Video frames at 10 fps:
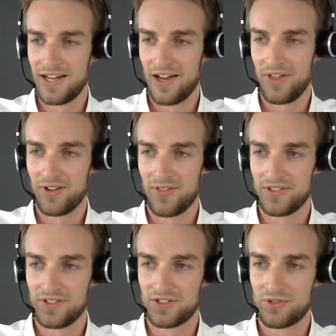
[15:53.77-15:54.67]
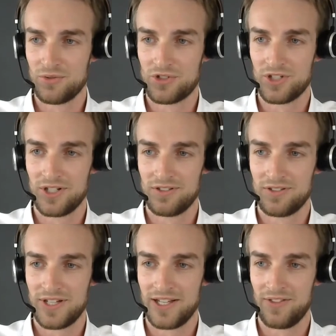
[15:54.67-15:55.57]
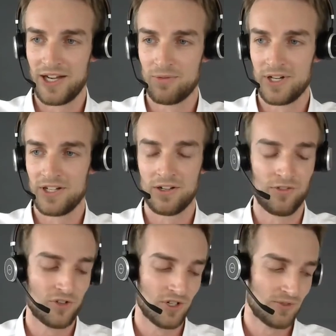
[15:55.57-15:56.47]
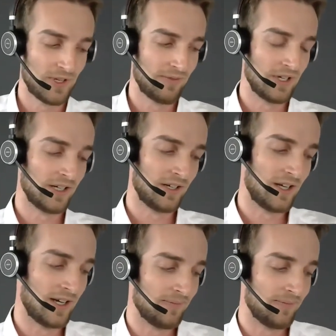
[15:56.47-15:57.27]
I think this is crucial. And then of course, we will